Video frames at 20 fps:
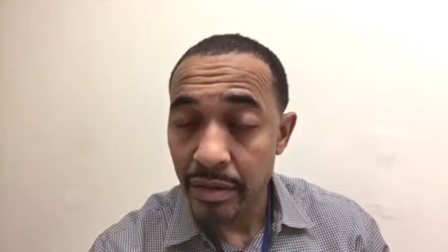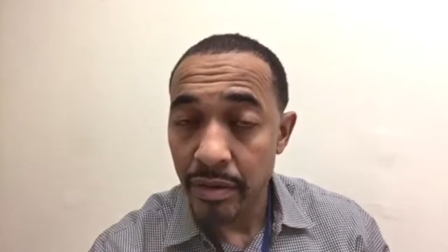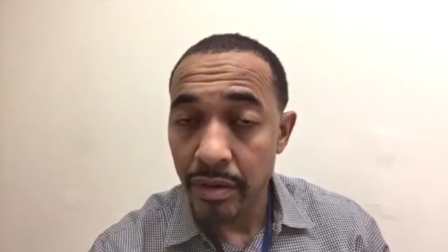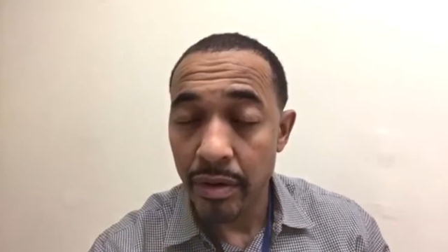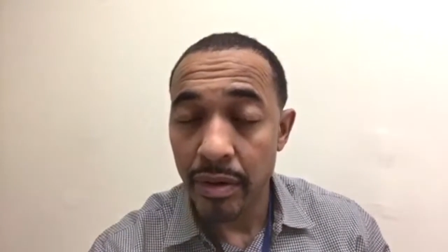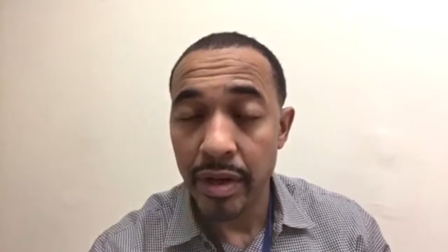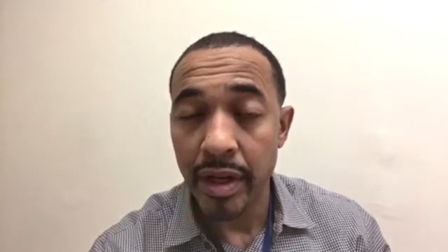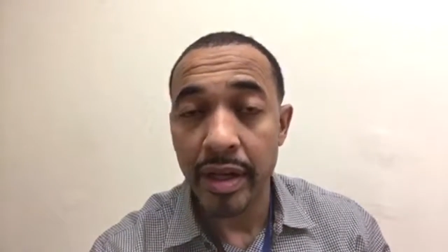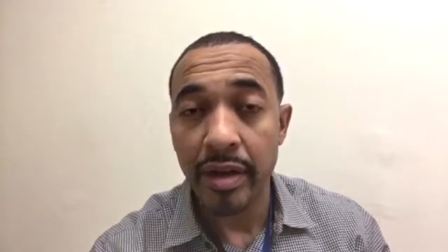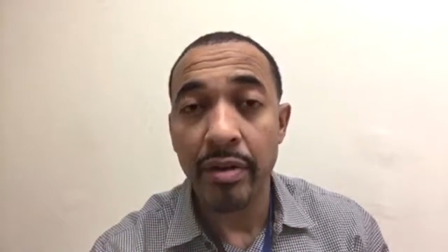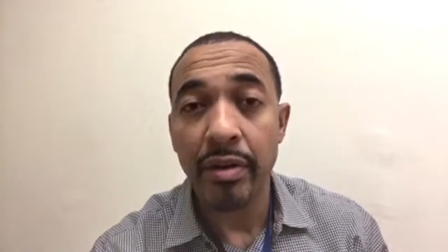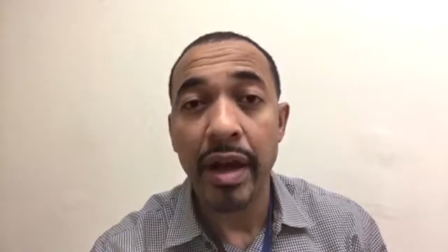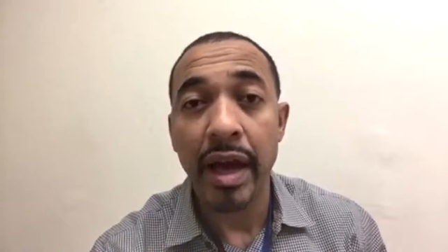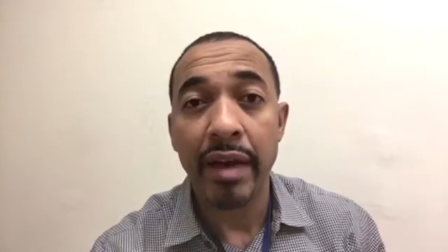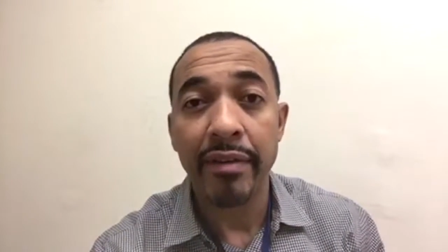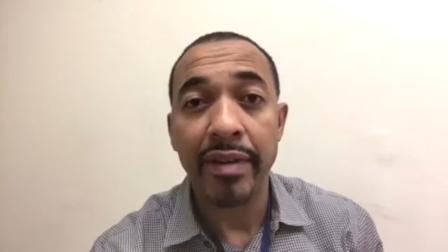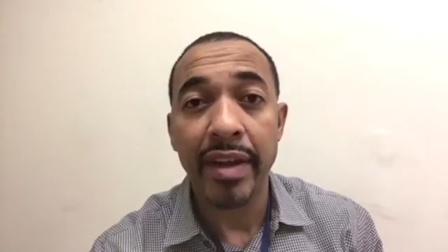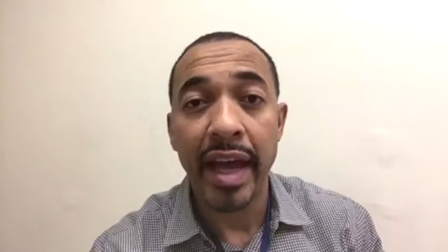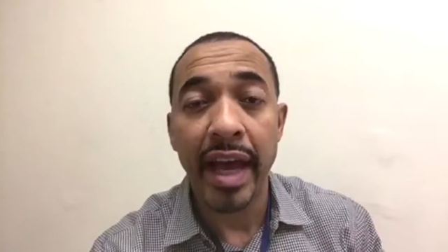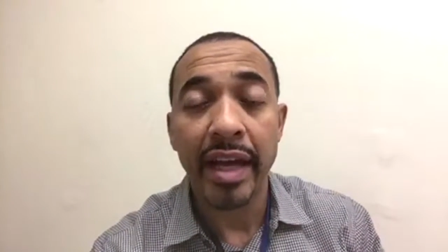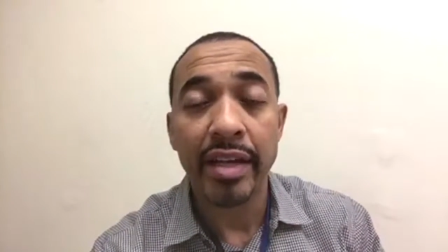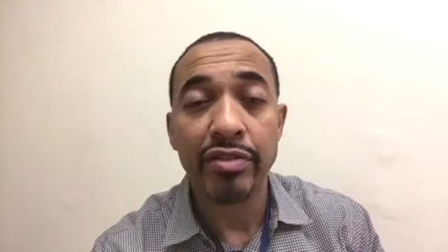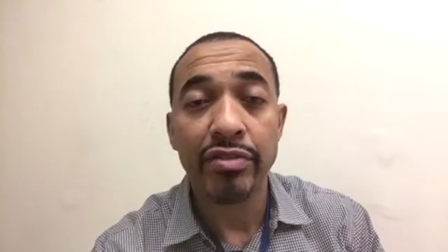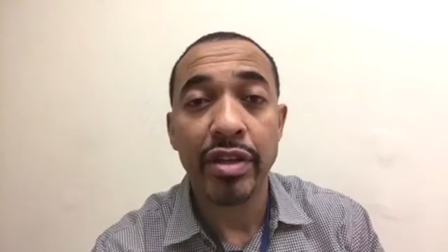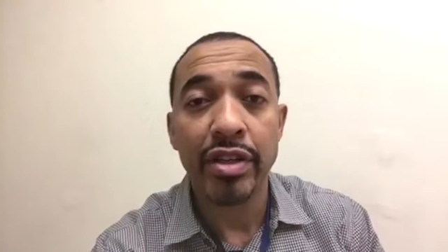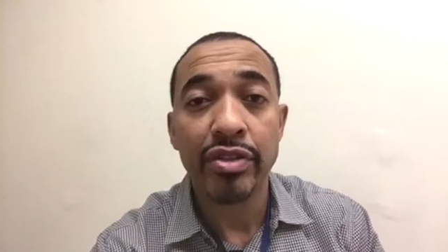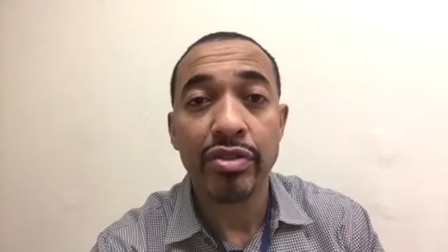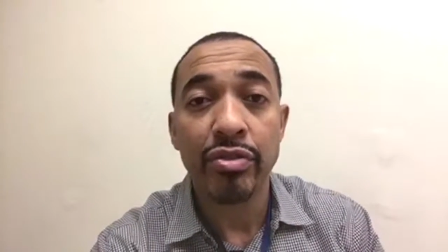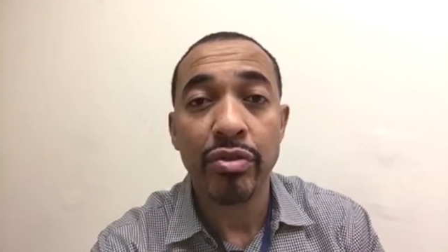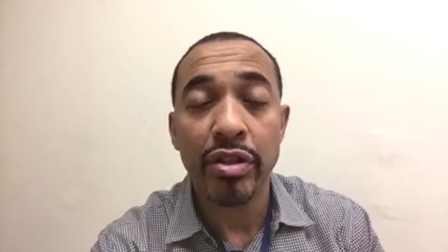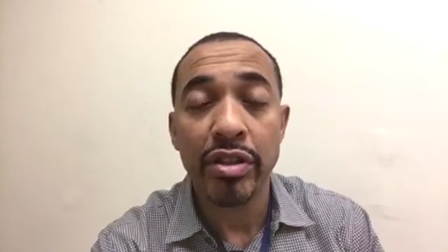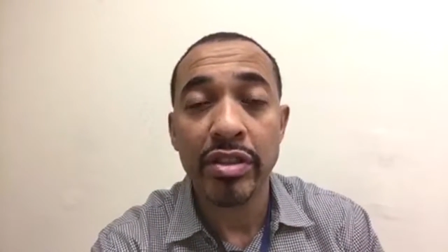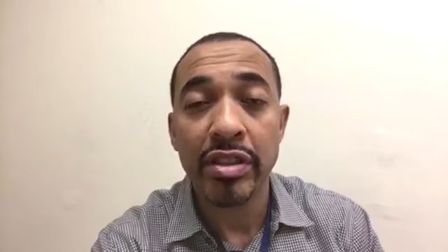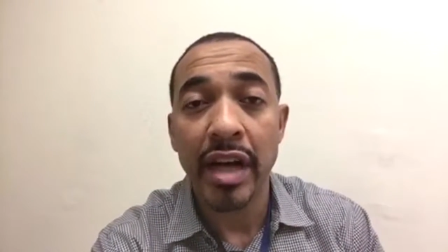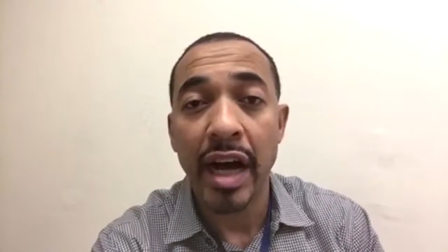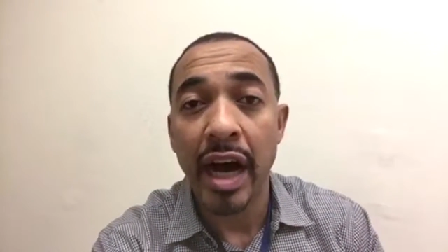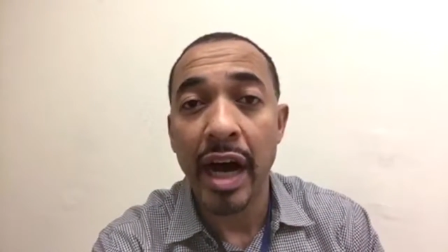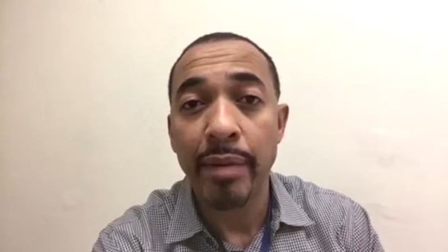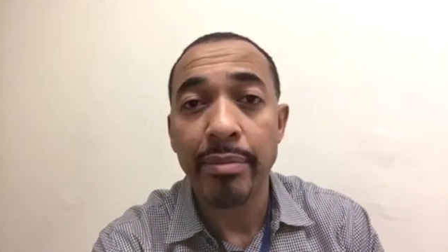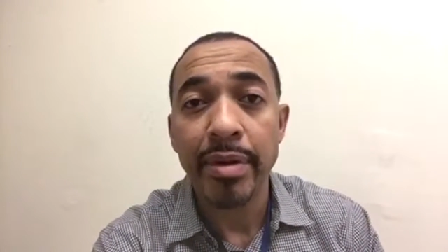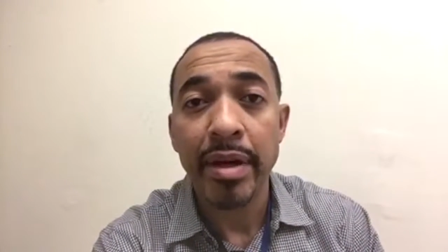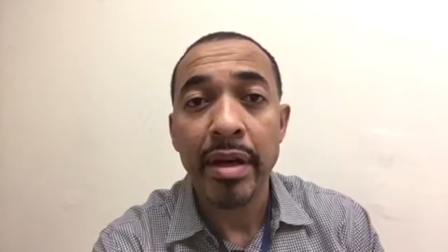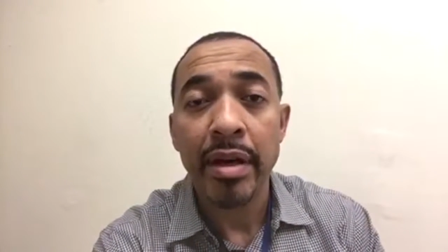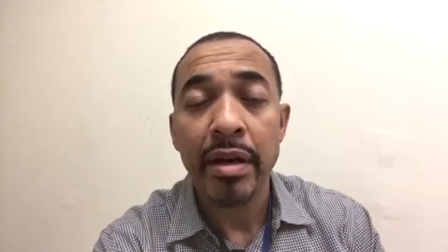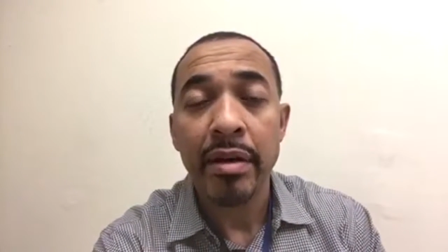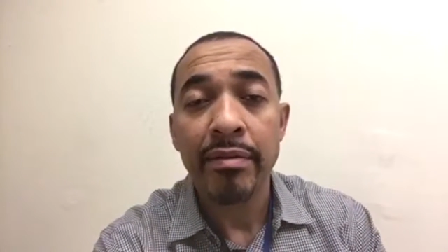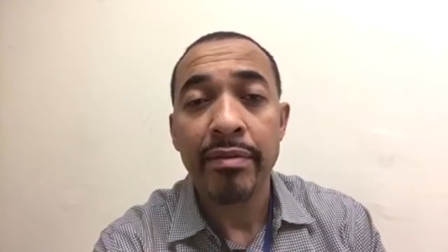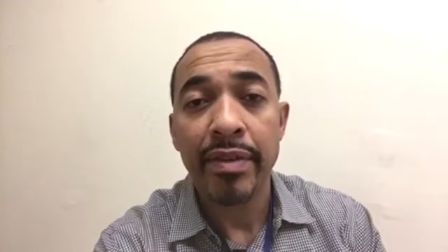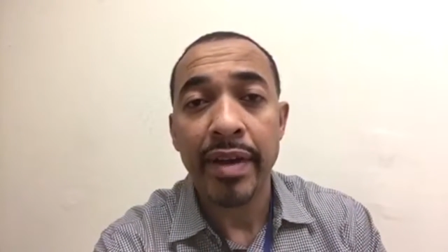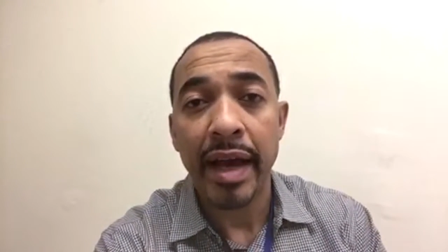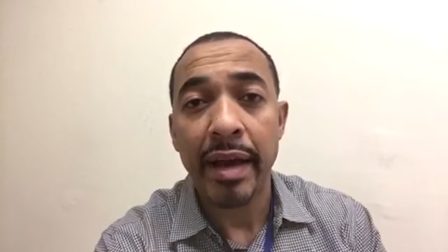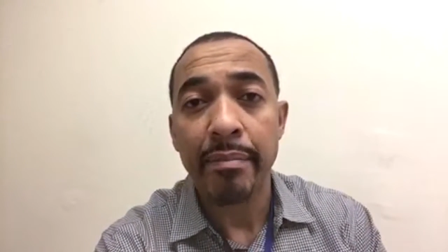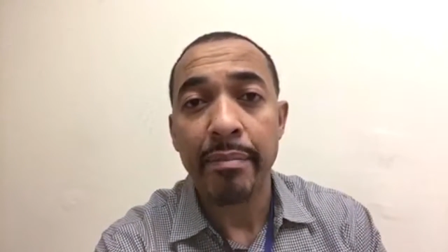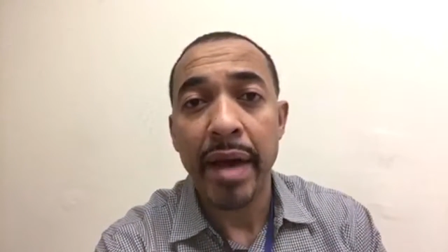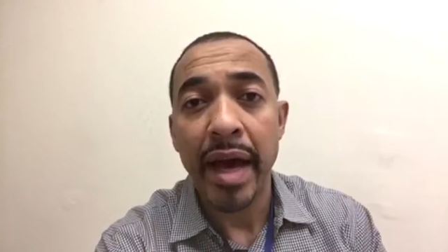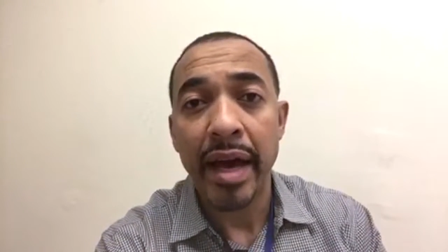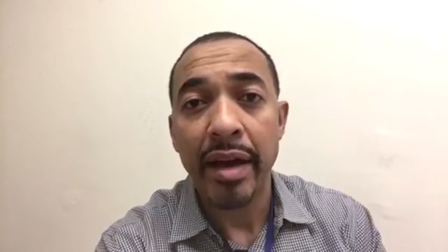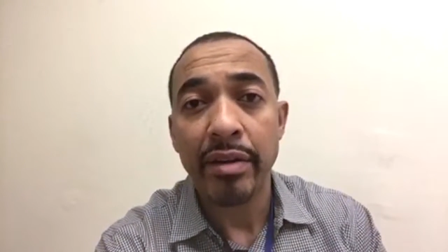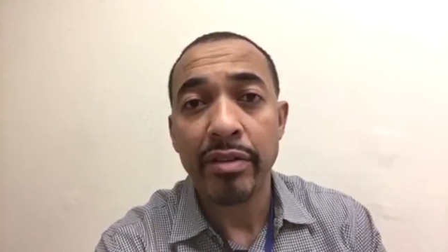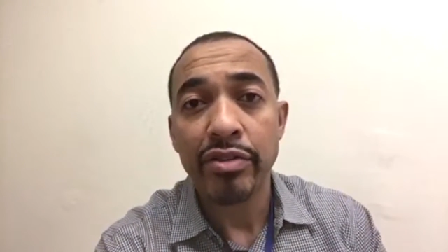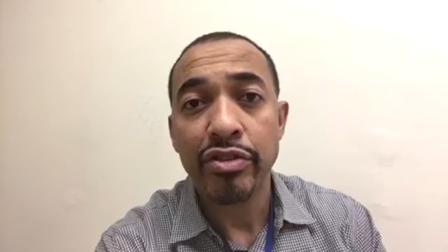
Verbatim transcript: or they don't have an address or a job for that matter.